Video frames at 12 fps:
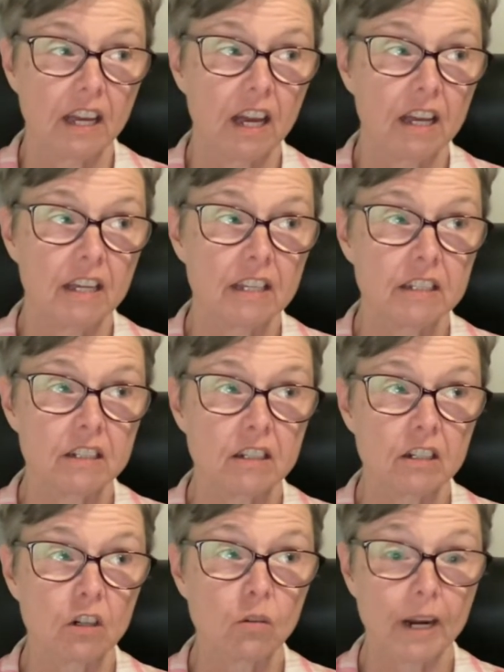
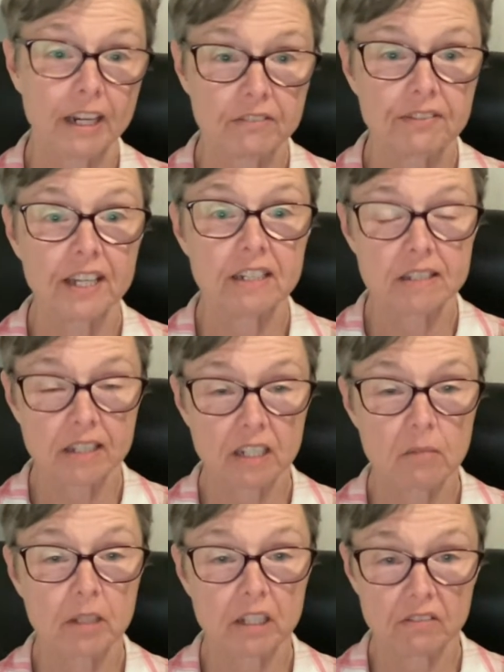and grain fed is
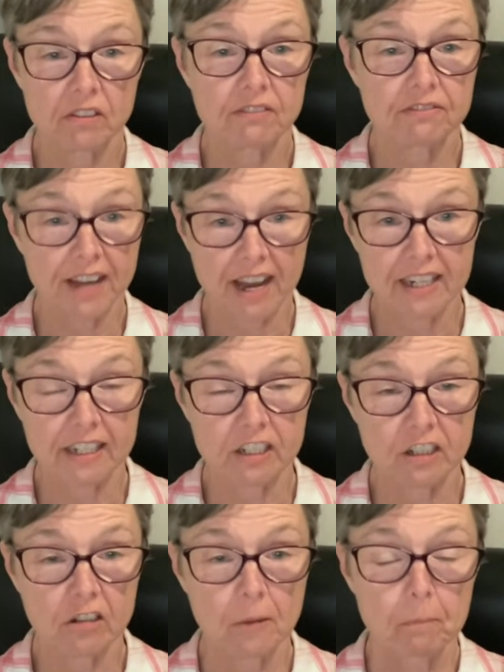going to be even
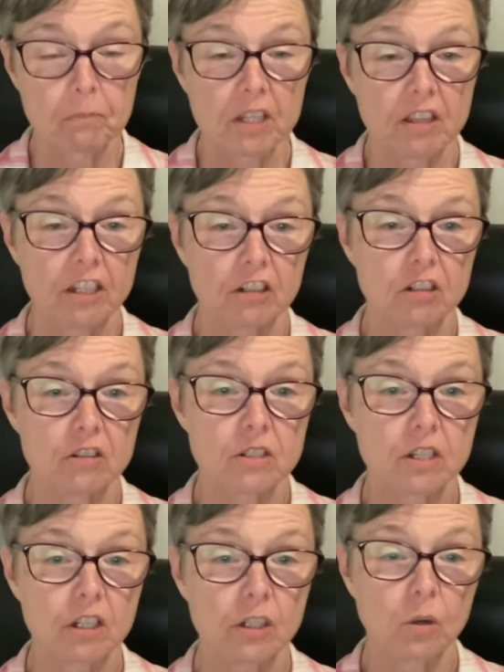fattier.
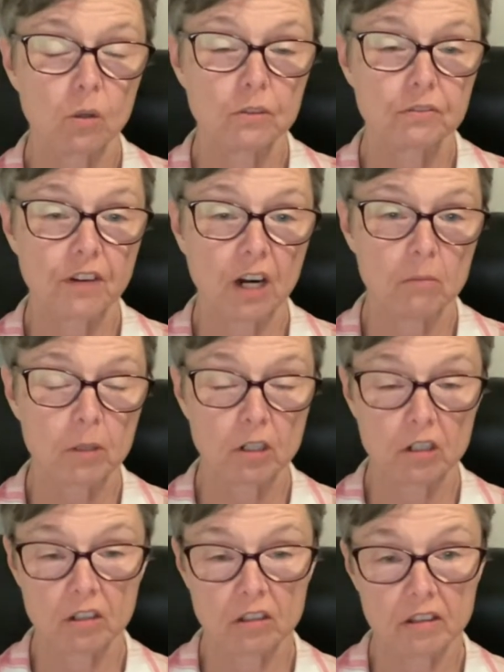There's an old
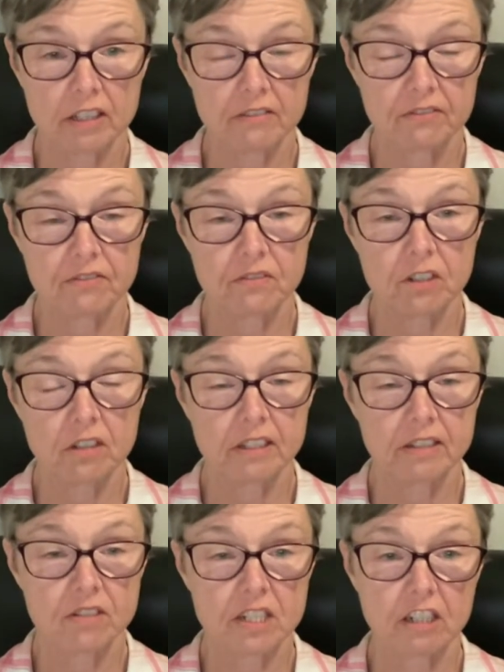farmer
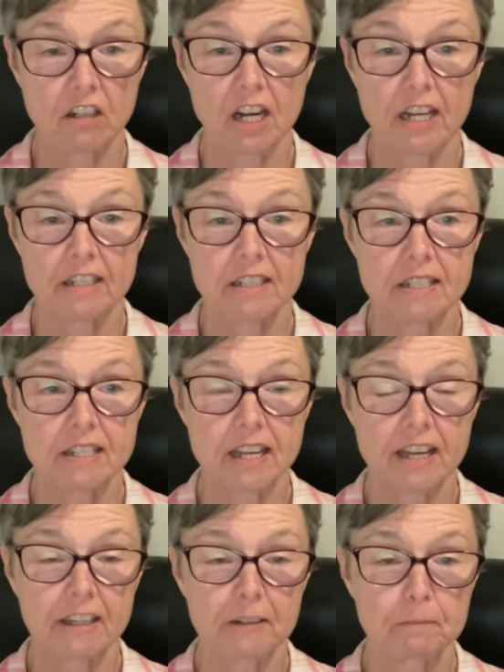lives near us,
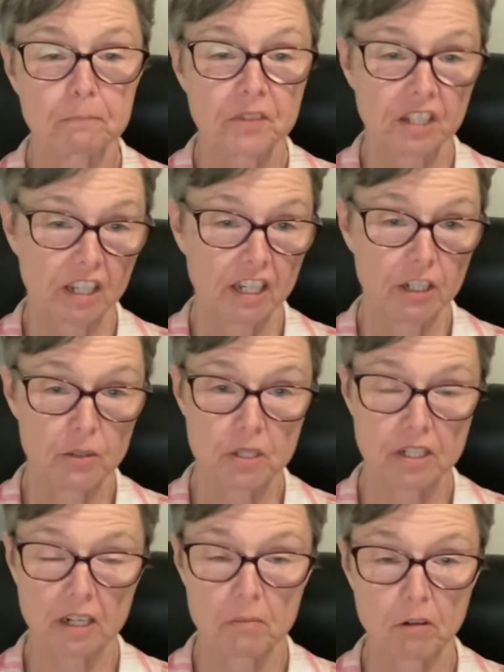and he used
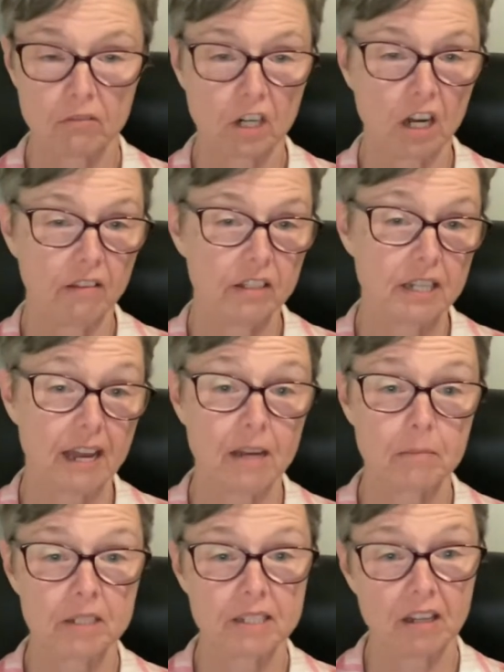to come over all the
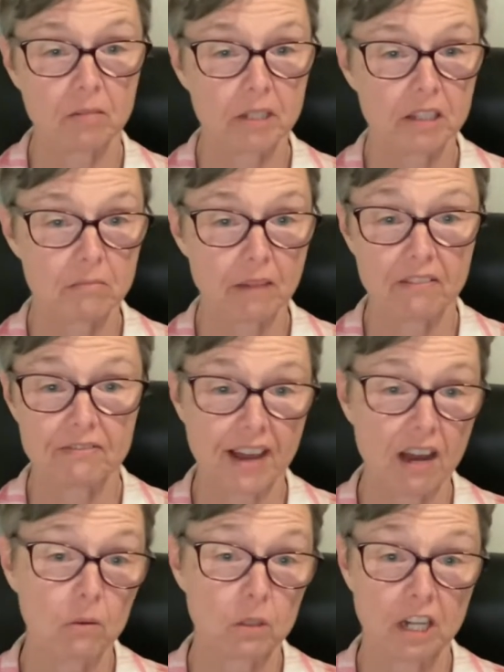time and tell me that
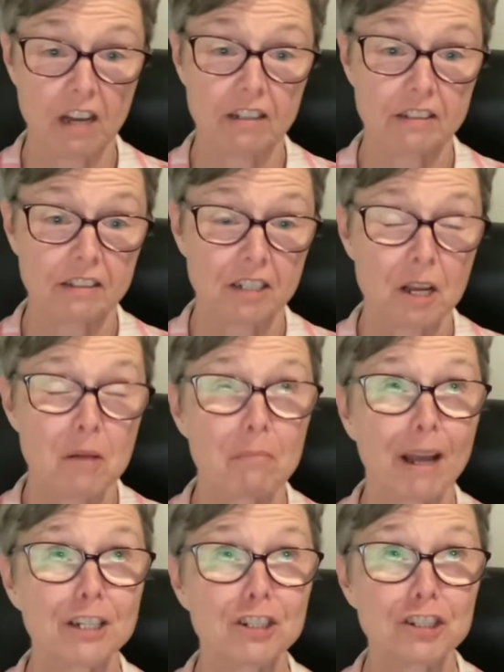
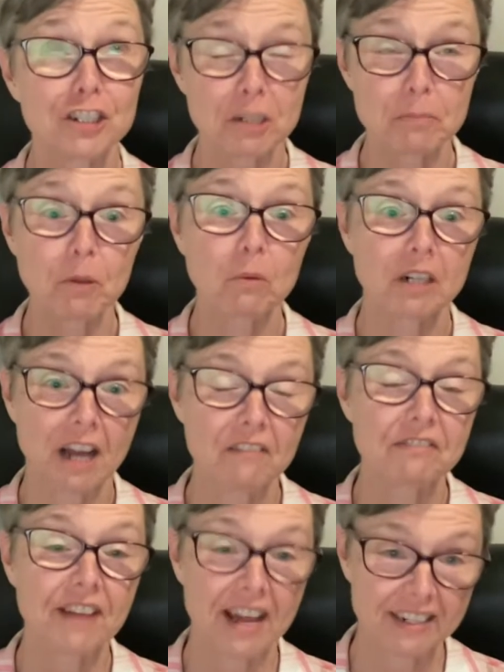my sheep were
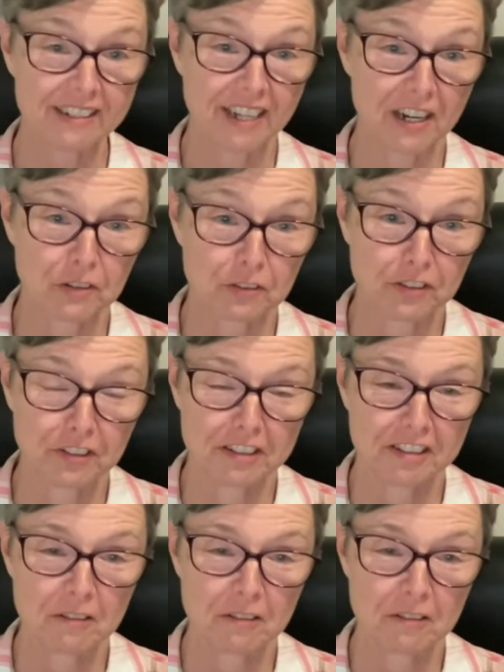not fat enough.